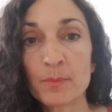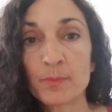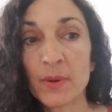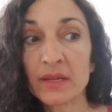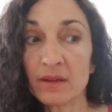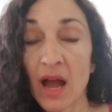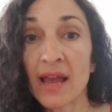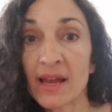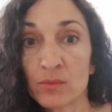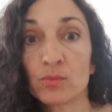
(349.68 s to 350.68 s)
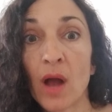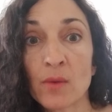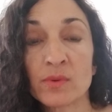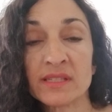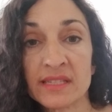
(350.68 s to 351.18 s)
But I
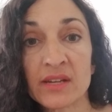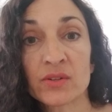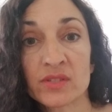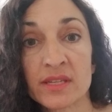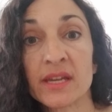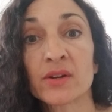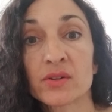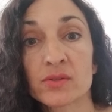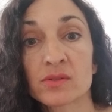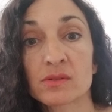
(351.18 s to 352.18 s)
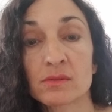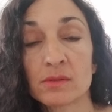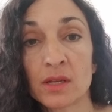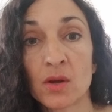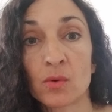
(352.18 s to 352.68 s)
was years and years,
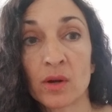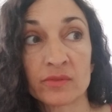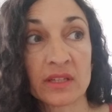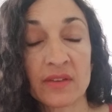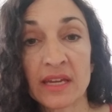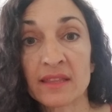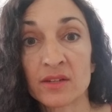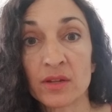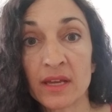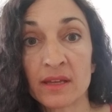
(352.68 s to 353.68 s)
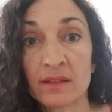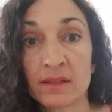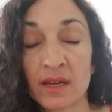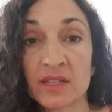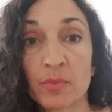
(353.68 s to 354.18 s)
of living
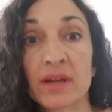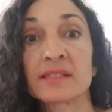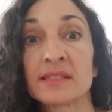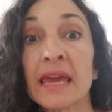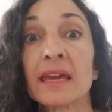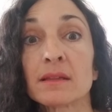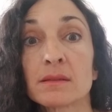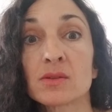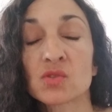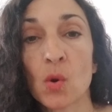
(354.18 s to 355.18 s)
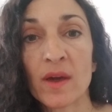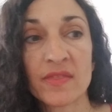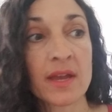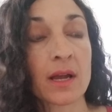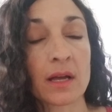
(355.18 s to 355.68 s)
in a depressed state. So I
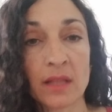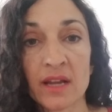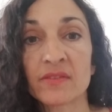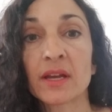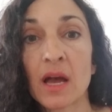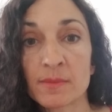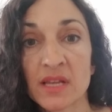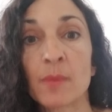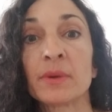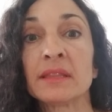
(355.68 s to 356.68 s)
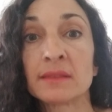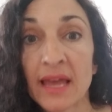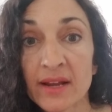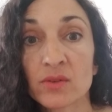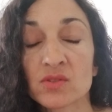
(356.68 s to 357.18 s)
think a lot of it comes up in
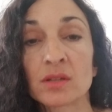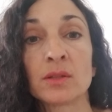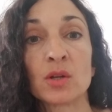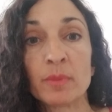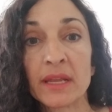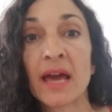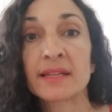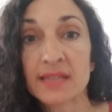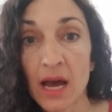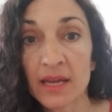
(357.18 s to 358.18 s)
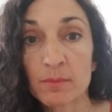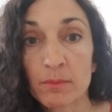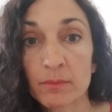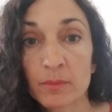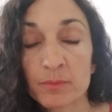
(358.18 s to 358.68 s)
layers, a little bit at a time,
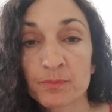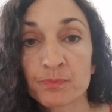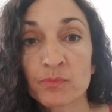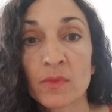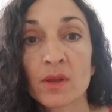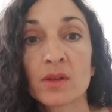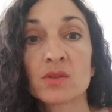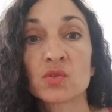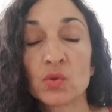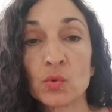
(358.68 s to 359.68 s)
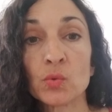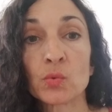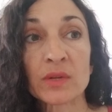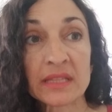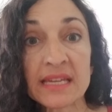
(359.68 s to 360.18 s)
to
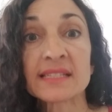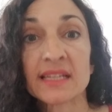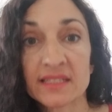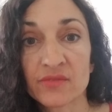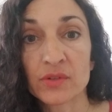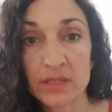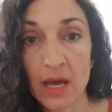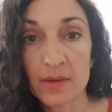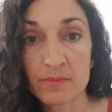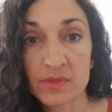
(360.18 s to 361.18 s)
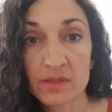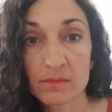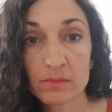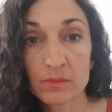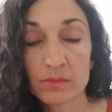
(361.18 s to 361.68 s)
release at different times.
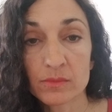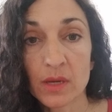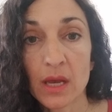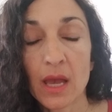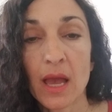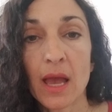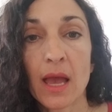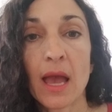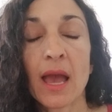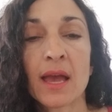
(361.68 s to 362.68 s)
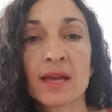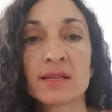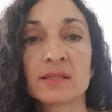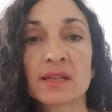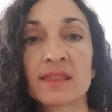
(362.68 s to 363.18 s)

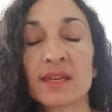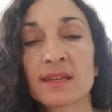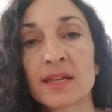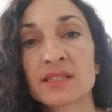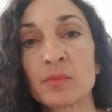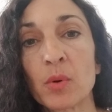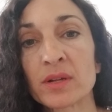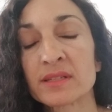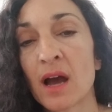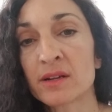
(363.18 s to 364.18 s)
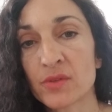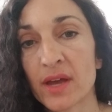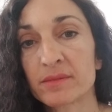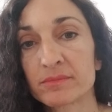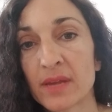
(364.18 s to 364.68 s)
And I think that's important to honor
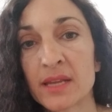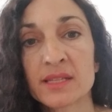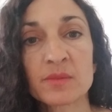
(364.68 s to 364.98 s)
that. And it's